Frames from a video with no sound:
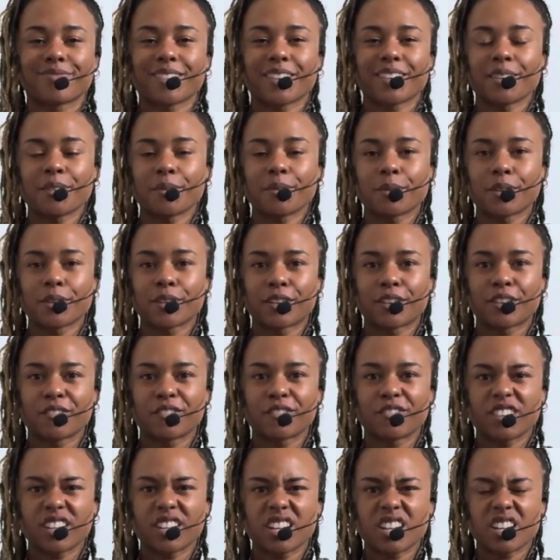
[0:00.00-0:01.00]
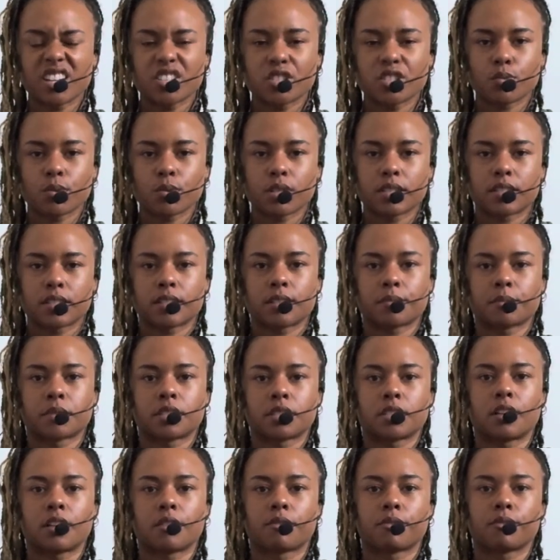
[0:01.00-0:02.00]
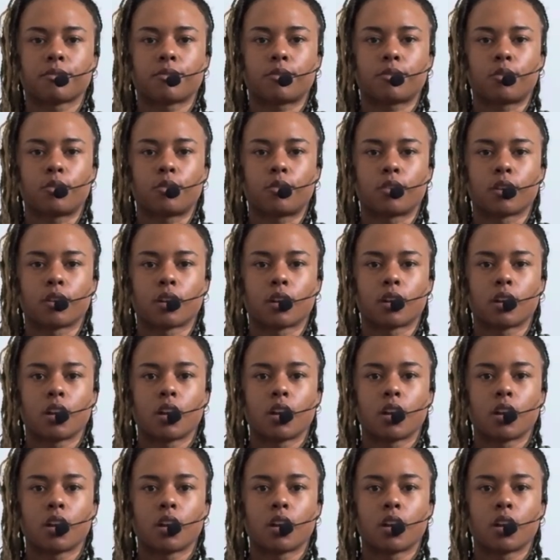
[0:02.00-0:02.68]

We're going to finish with some stuff for